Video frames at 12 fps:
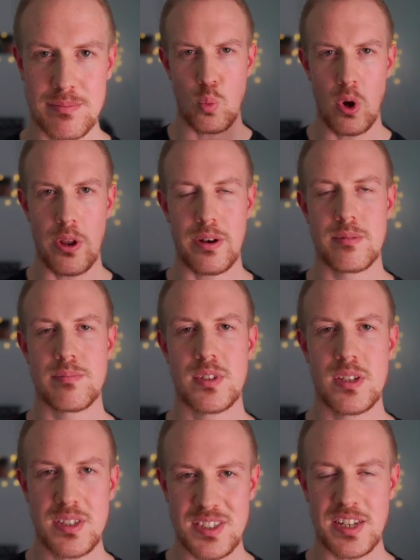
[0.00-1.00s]
One,
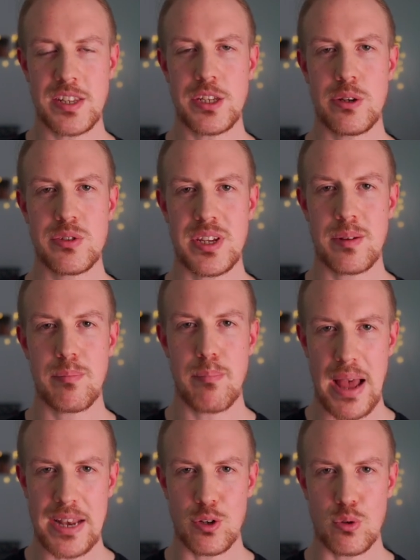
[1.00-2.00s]
consider using
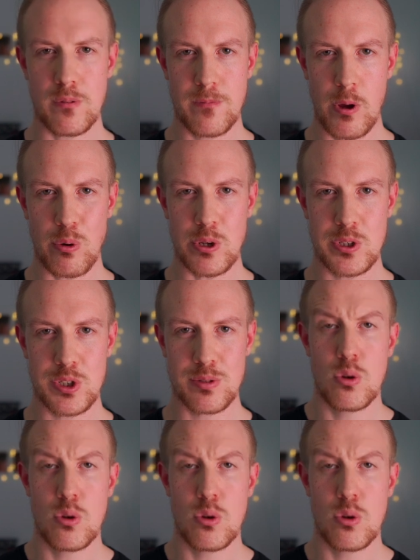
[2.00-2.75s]
manual focus.